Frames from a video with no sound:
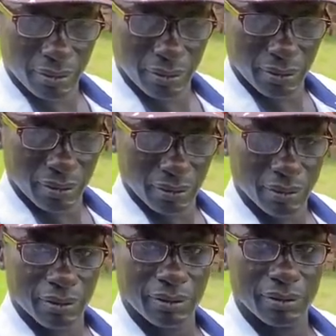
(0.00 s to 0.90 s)
Is that
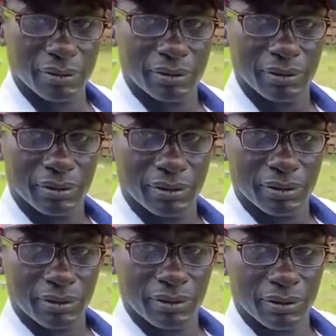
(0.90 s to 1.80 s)
it?
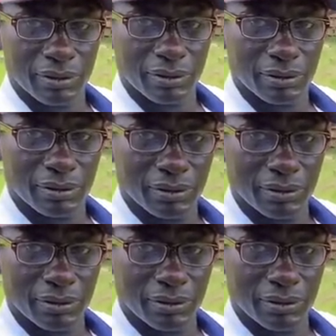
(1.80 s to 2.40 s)
Nope.